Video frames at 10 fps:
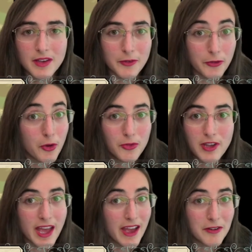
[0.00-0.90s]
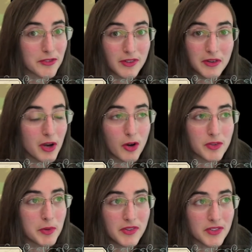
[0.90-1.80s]
don't have
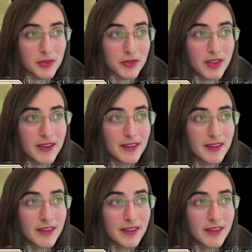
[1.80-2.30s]
ovipositors.